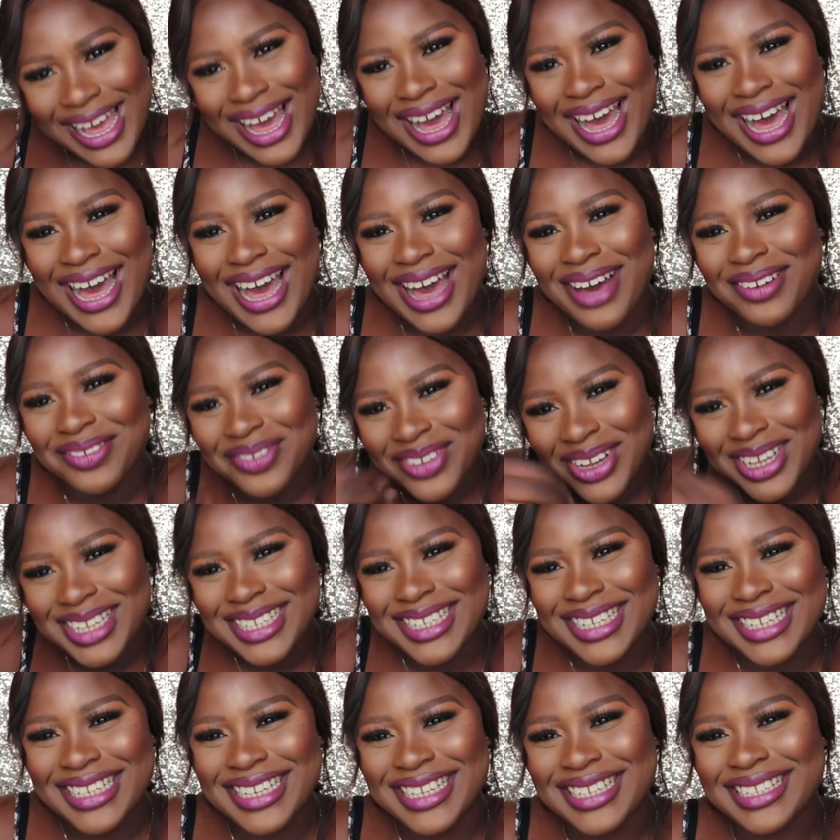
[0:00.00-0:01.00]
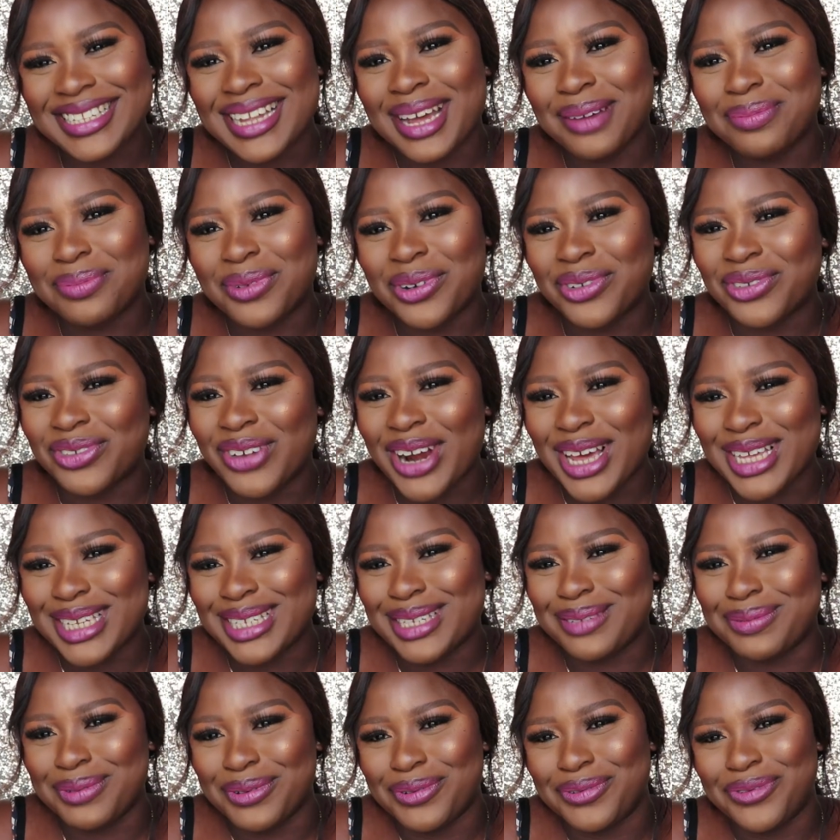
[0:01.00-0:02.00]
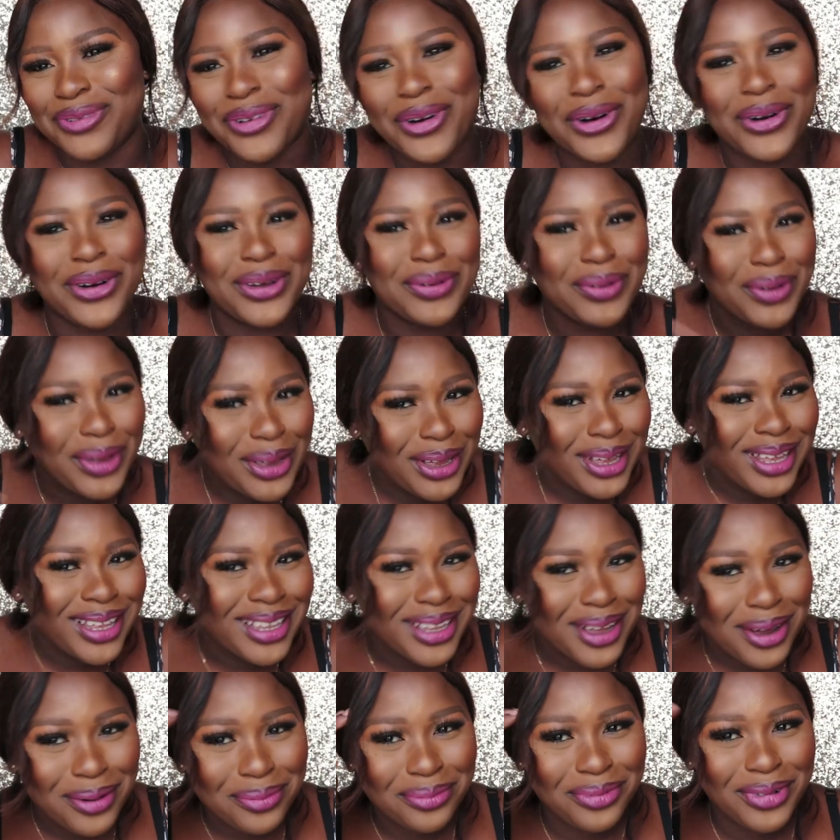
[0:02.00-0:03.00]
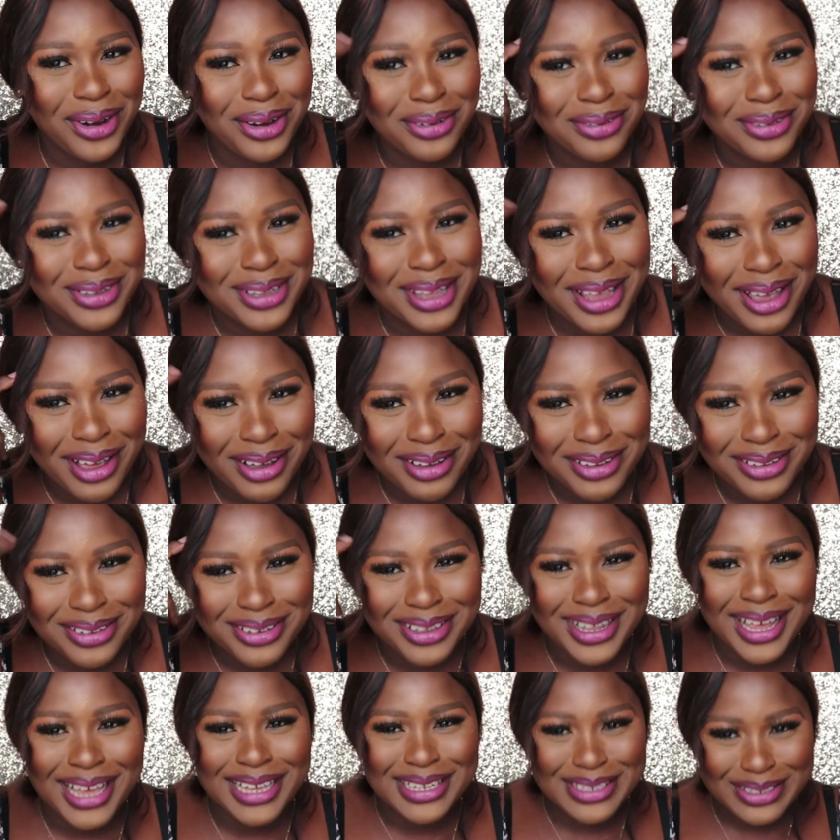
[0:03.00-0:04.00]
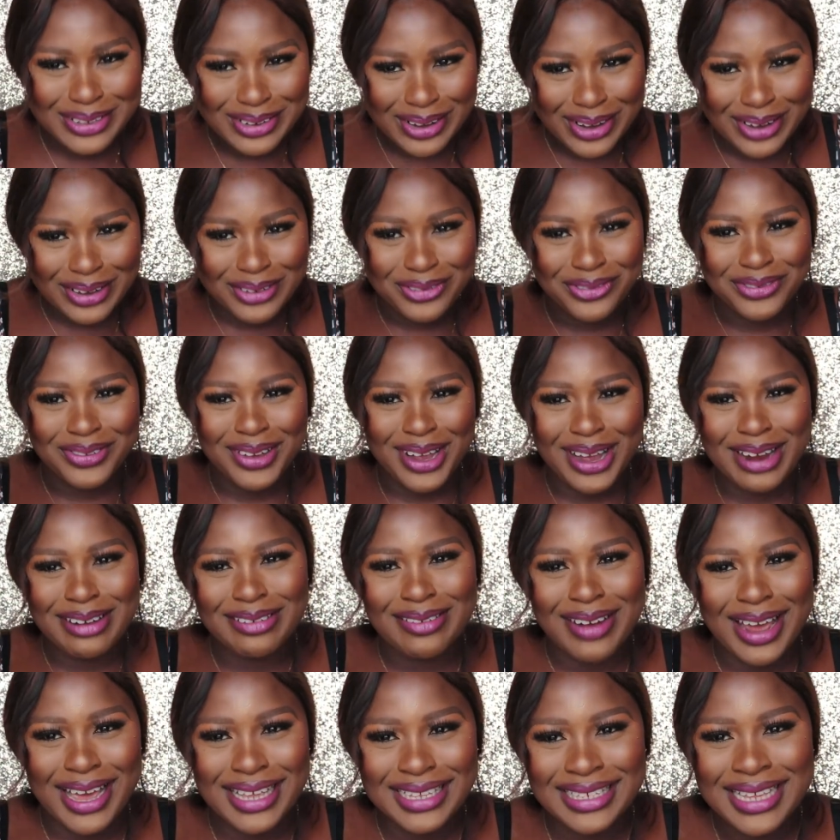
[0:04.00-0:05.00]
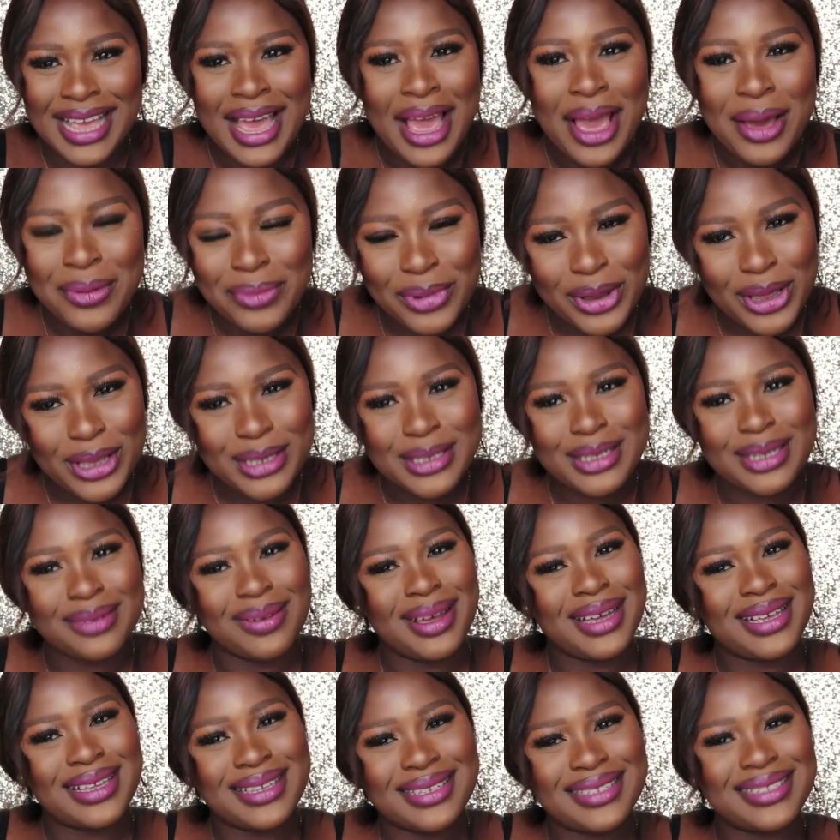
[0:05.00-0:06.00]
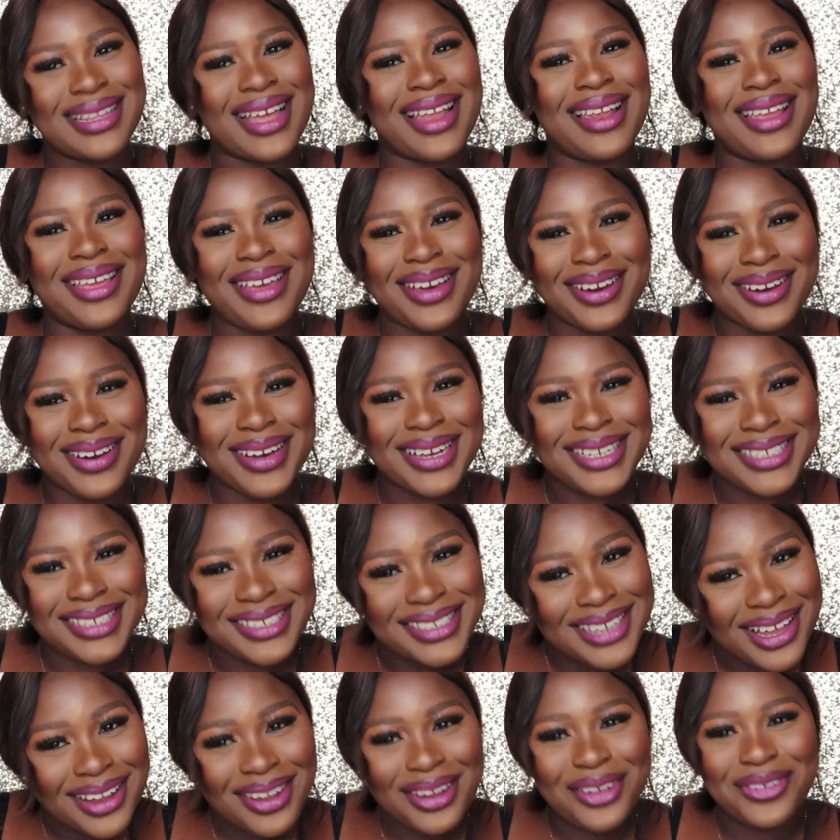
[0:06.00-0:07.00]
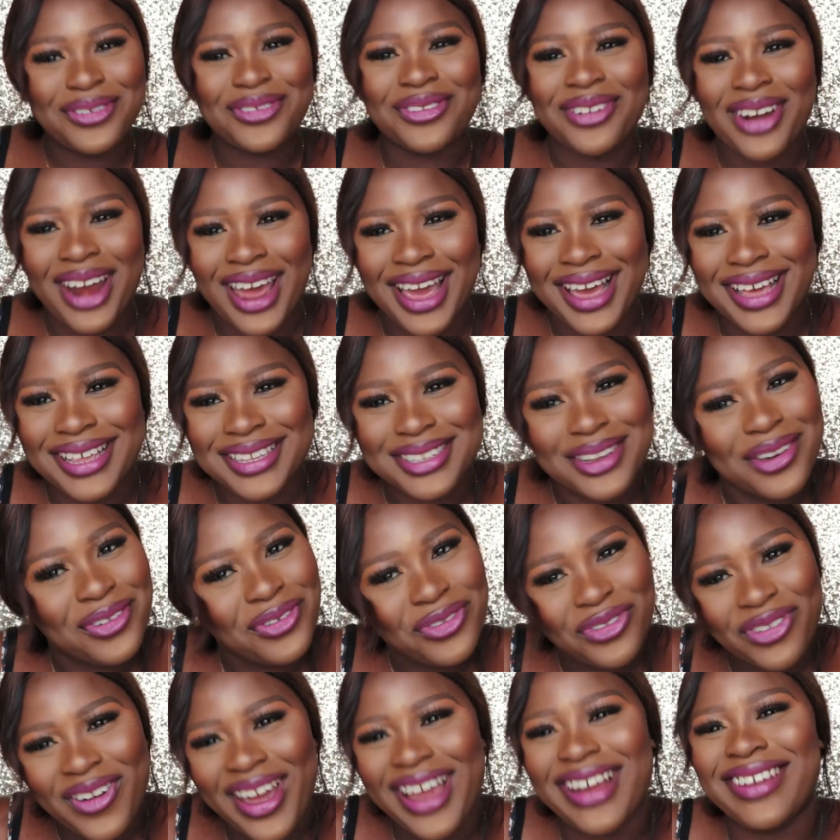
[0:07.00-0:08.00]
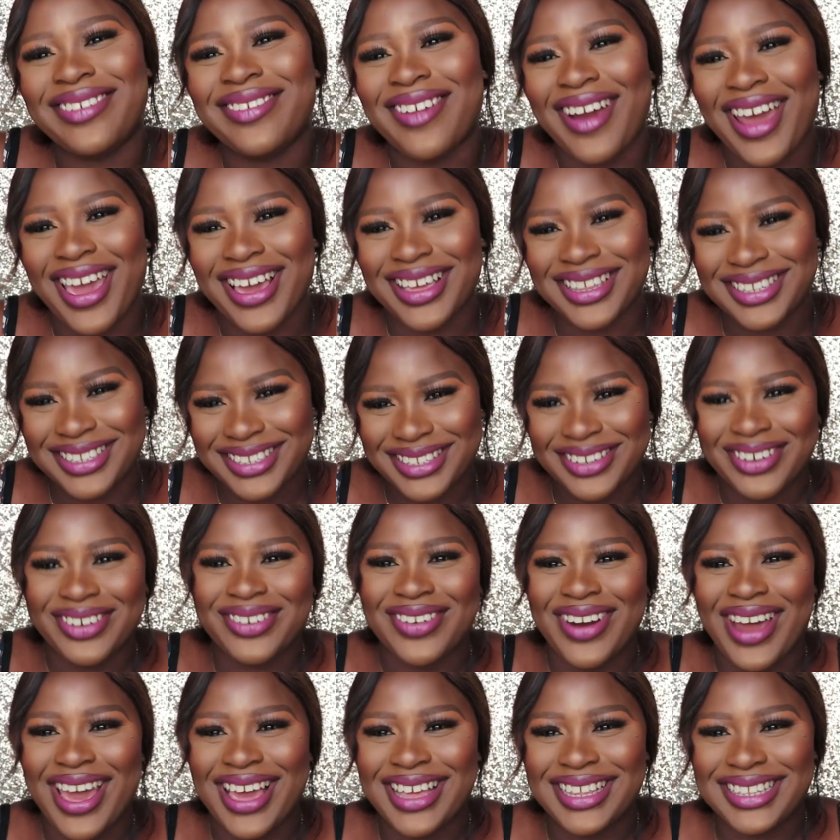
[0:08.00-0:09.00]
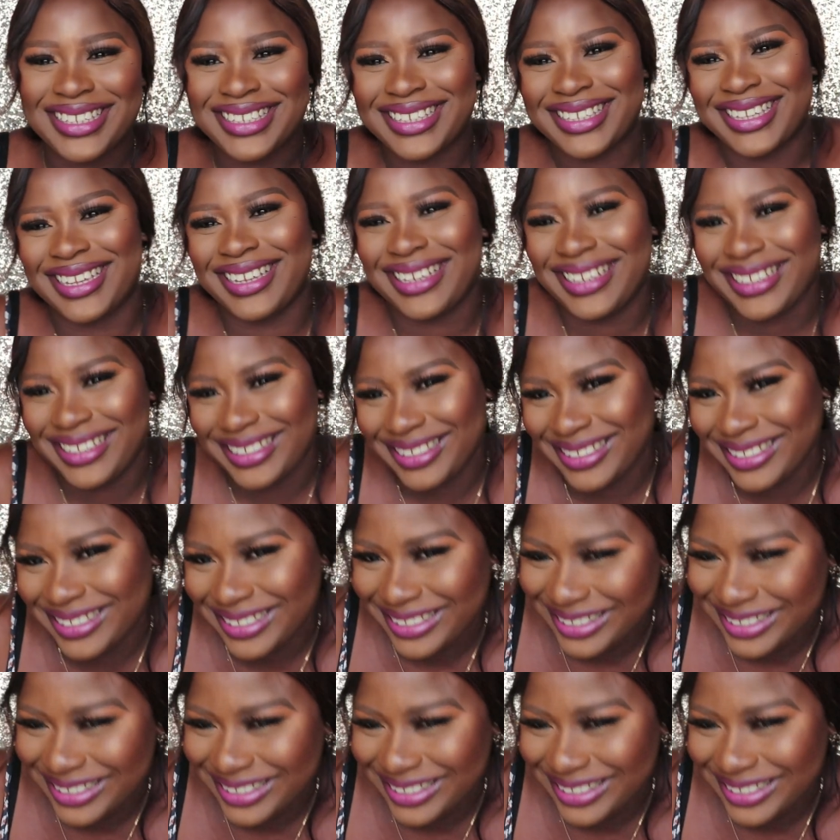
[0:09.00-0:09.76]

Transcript: I've not seen this type of rice before. Your brain will tell you that it's cauliflower rice, but your stomach is telling you it's jollof rice or fried rice. All right.